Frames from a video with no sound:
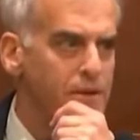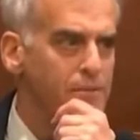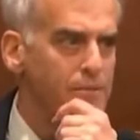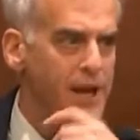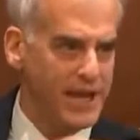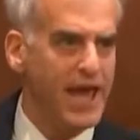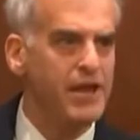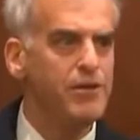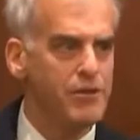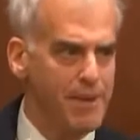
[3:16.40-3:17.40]
But
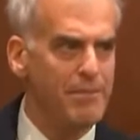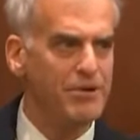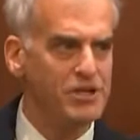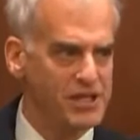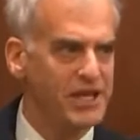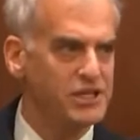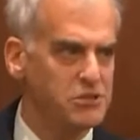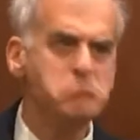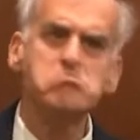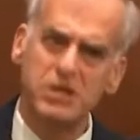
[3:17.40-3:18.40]
again, the memory
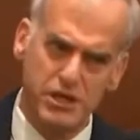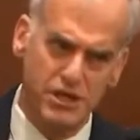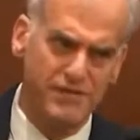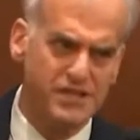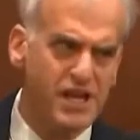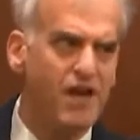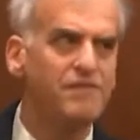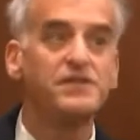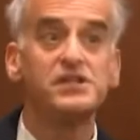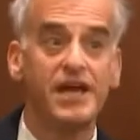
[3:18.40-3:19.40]
section in and of
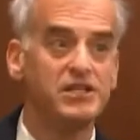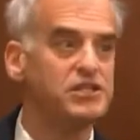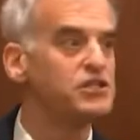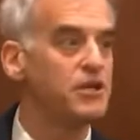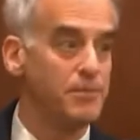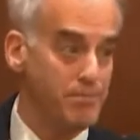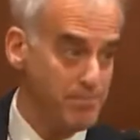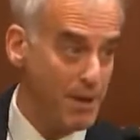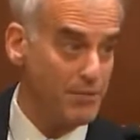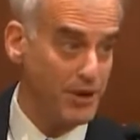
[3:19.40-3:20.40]
itself tests
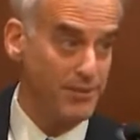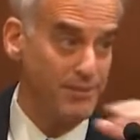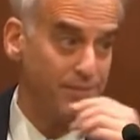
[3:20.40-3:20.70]
memory.